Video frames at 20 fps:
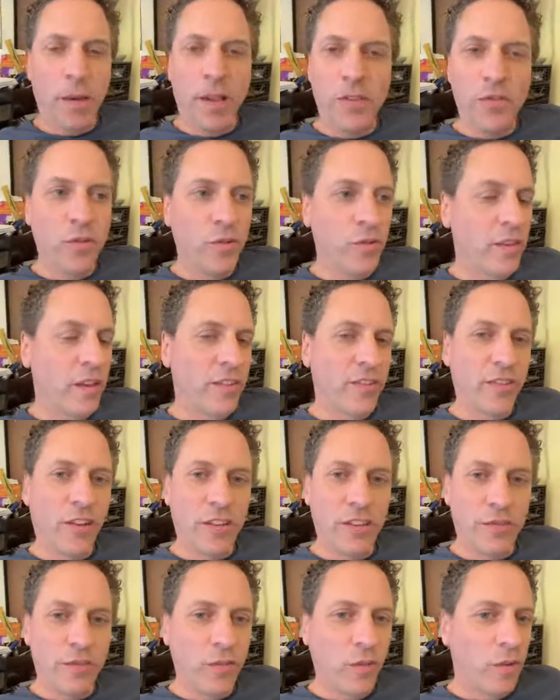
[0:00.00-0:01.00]
It depends who they
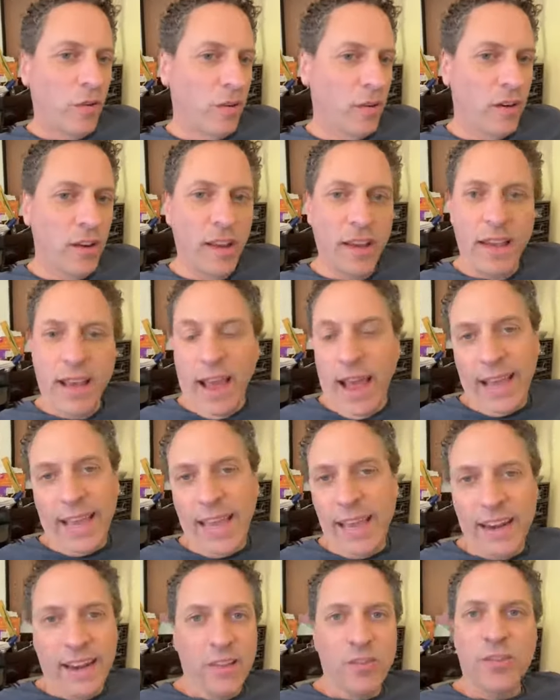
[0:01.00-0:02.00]
sell it for.
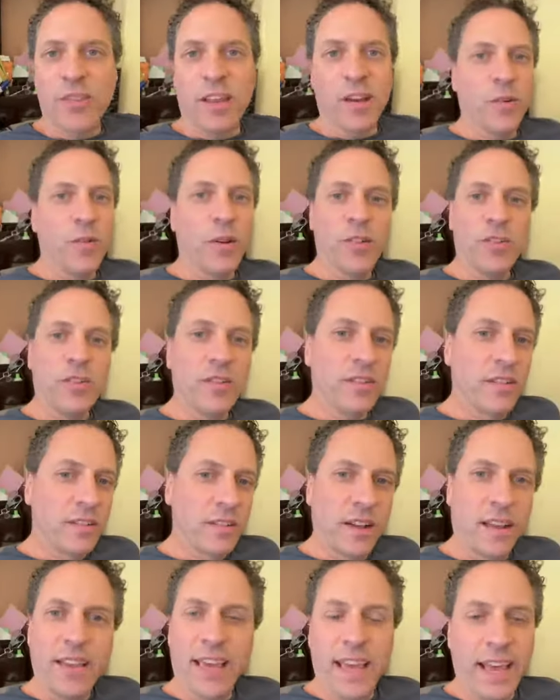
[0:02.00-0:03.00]
I can't answer that
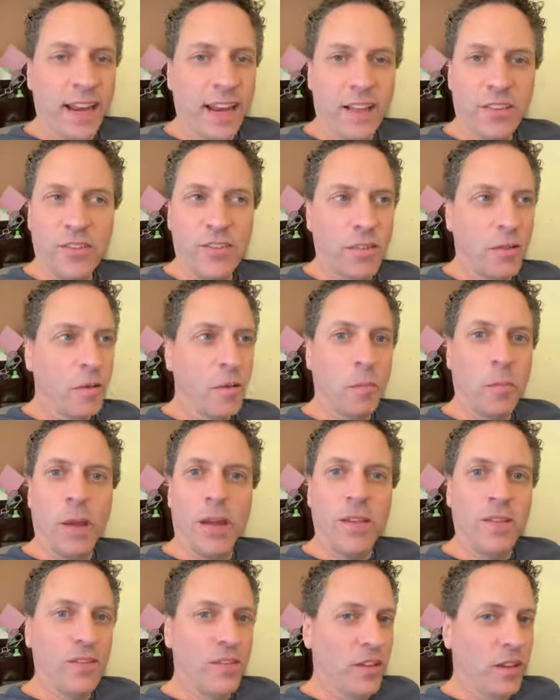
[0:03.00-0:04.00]
question. I can't answer that. It
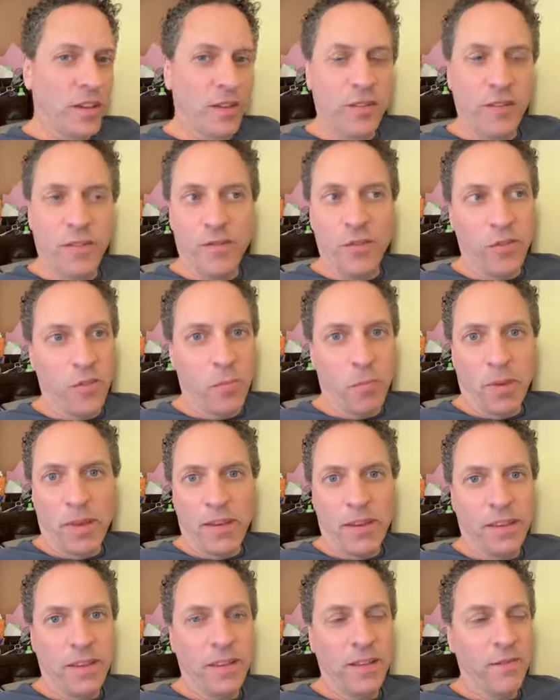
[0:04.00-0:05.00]
depends on if there's a
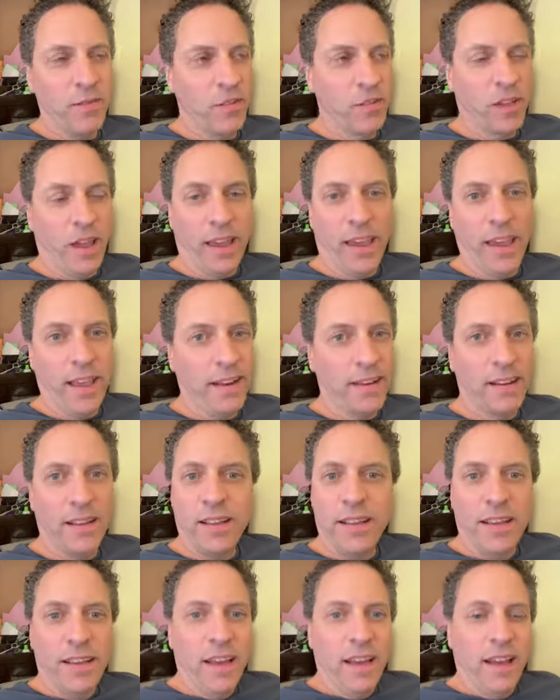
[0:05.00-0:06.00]
bidding, it
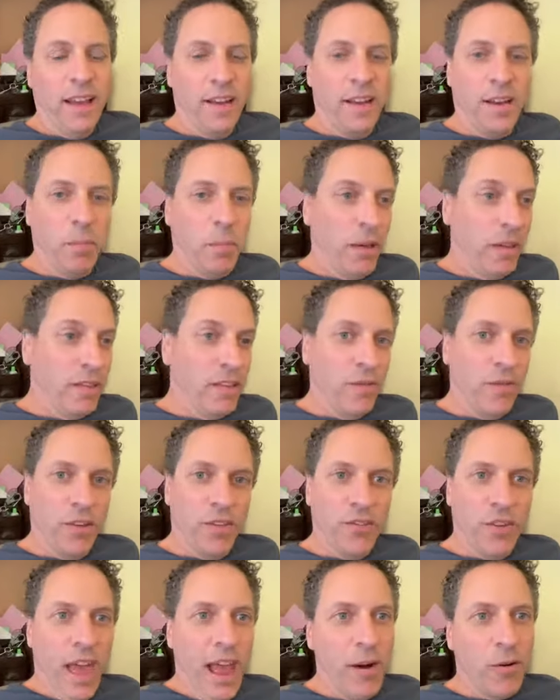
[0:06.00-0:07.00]
depends
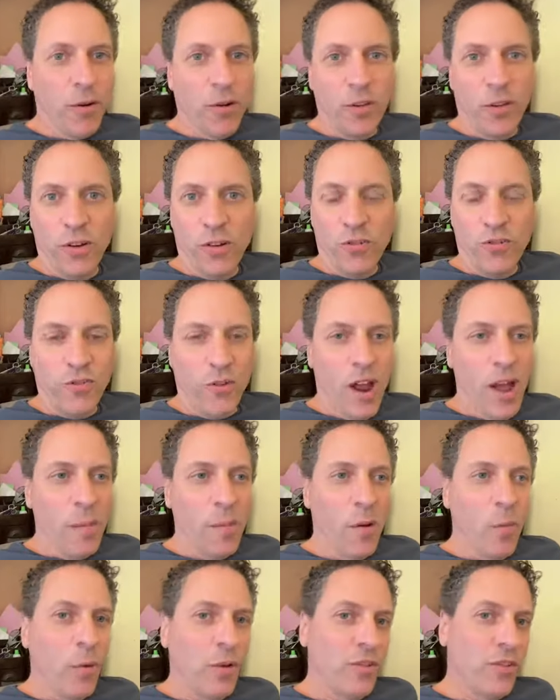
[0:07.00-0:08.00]
if it's hour-long
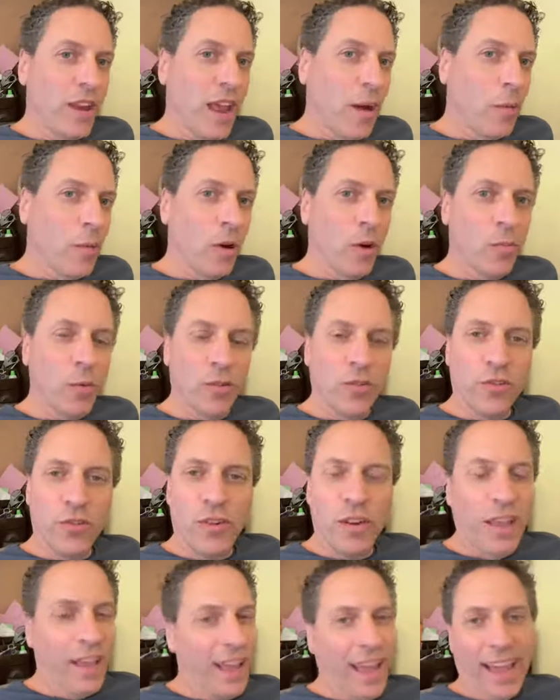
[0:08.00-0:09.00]
drama, what network, what
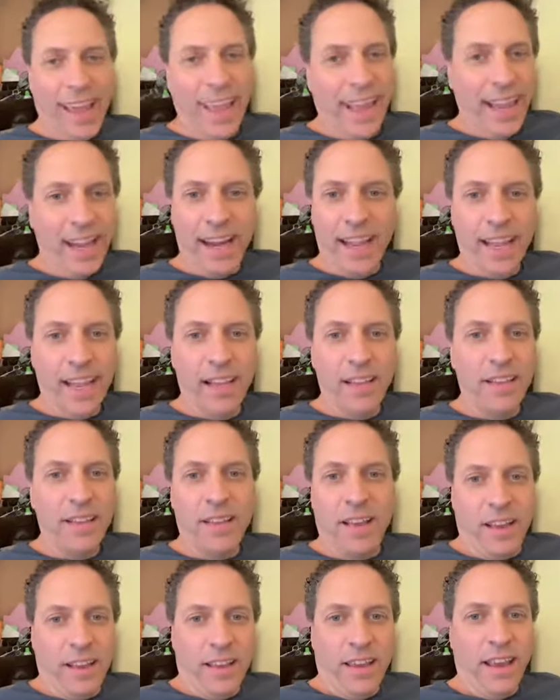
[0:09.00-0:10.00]
studio. Like, I
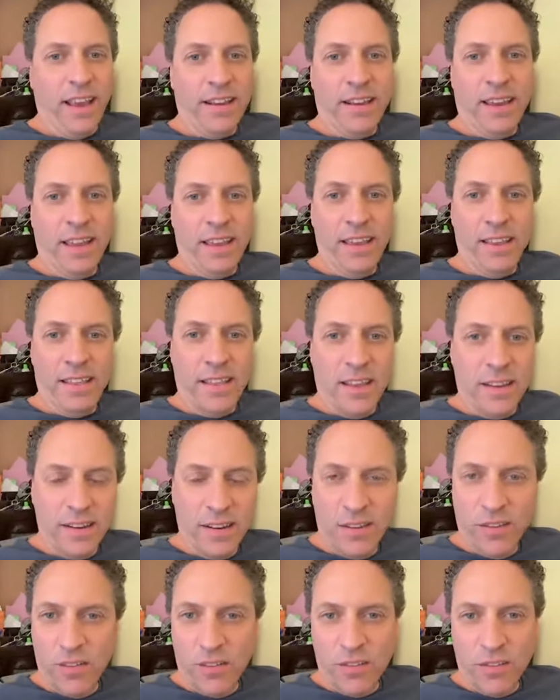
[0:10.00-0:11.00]
can't tell you
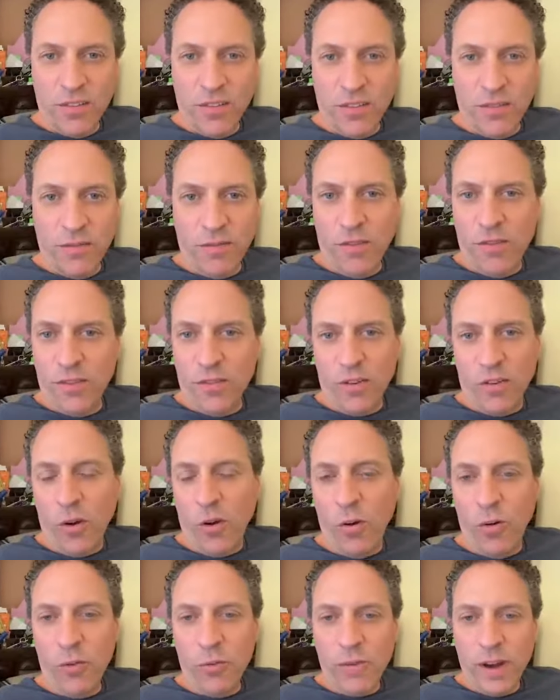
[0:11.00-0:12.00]
that. It just, there's
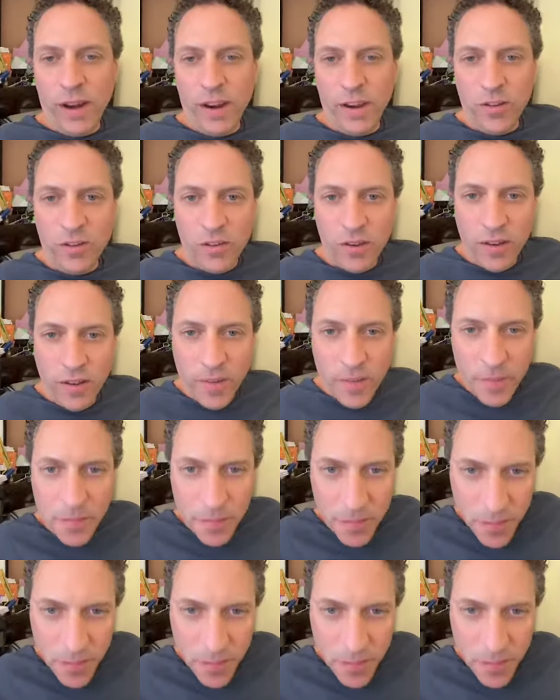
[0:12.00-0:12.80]
a whole range.